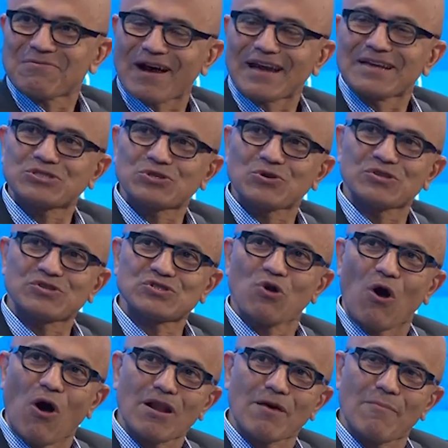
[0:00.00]
right? So it's
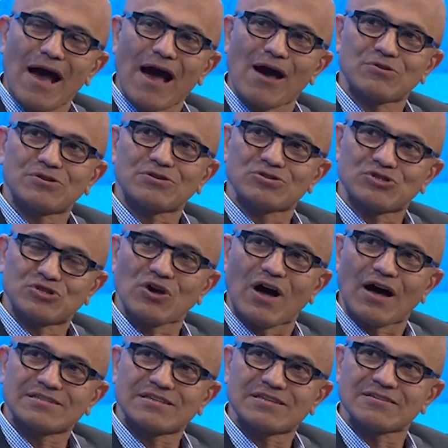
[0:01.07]
not about
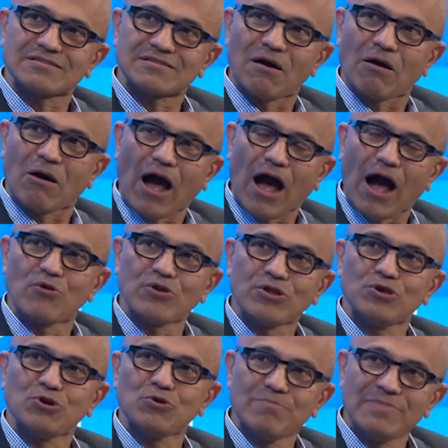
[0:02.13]
just the, how do
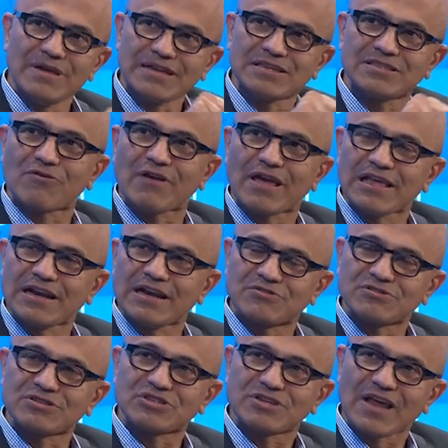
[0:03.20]
you meet the
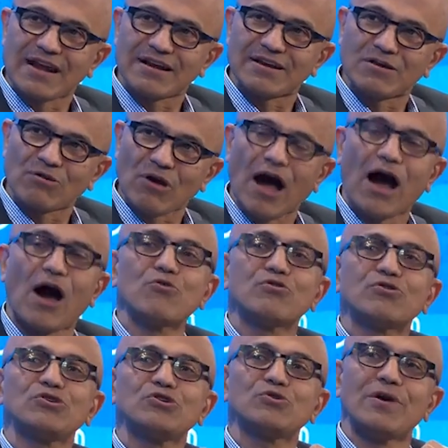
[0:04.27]
regulatory standard? How
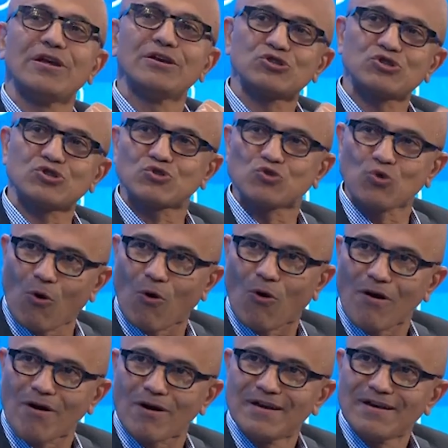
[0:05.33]
do you
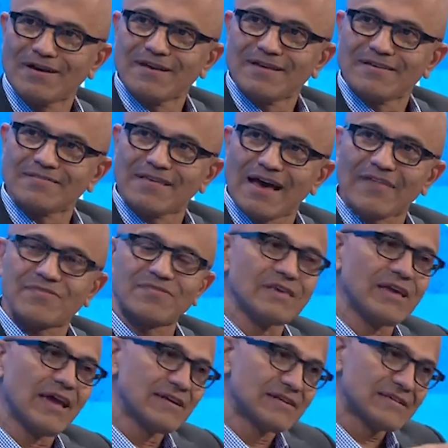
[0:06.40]
ensure that
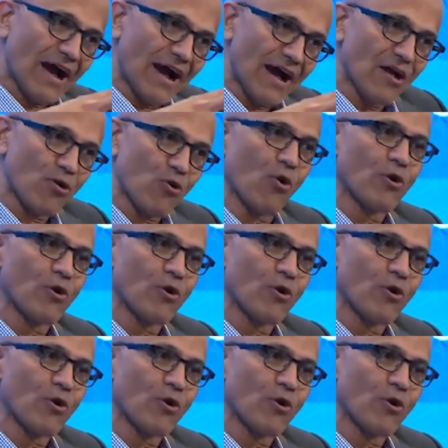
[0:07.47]
the entire